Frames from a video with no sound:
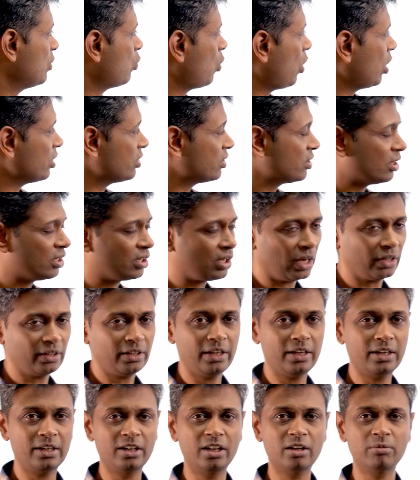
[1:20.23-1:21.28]
wants it. I
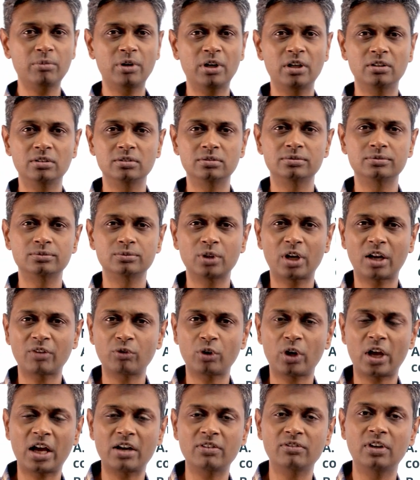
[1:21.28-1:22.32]
think Nirmal would have to
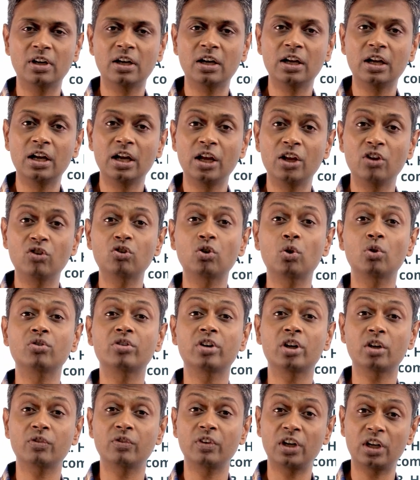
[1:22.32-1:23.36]
have his own
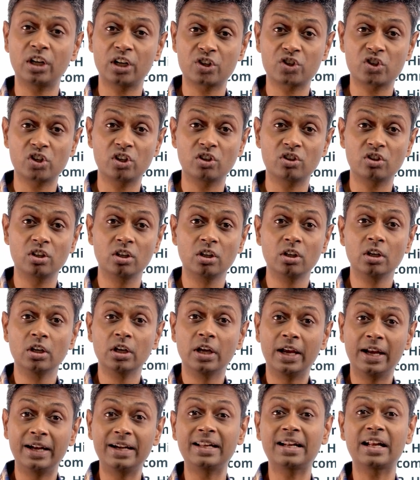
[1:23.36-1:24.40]
set of interactions,
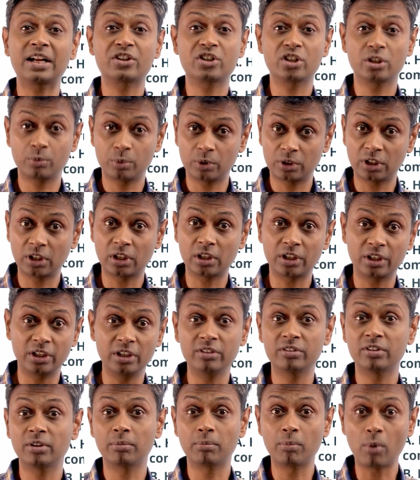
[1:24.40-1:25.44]
interactions with her.
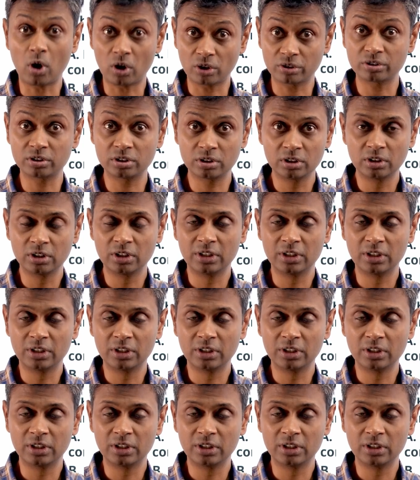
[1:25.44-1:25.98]
He's a boss.